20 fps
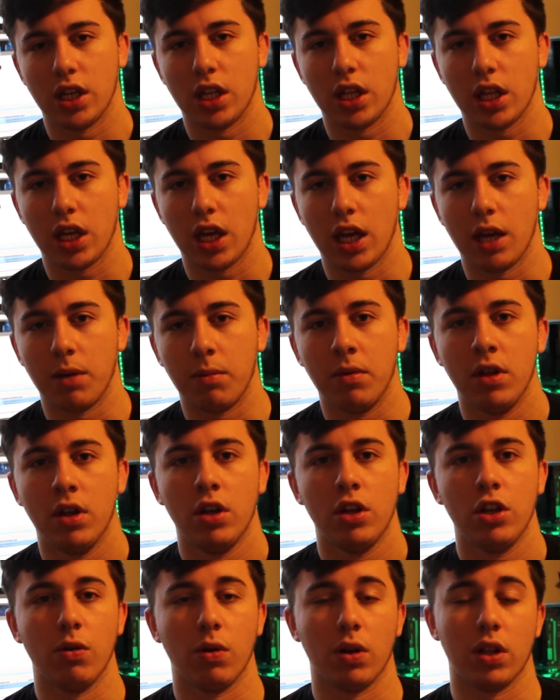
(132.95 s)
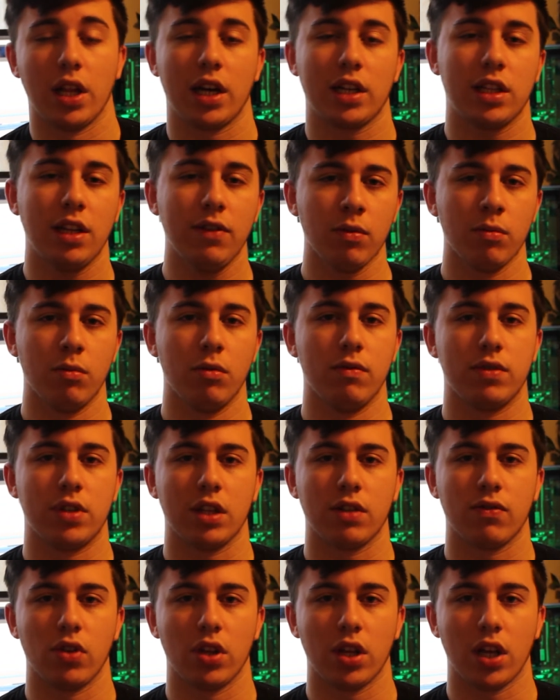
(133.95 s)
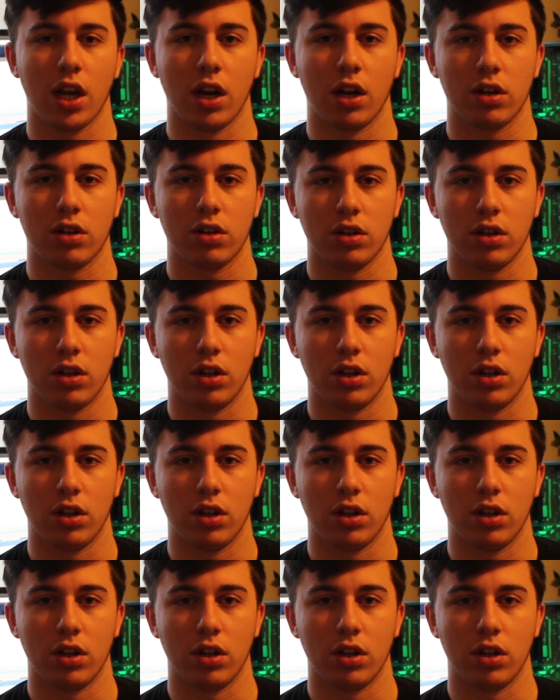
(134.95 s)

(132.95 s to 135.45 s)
of the game, you unlock different movesets for the character.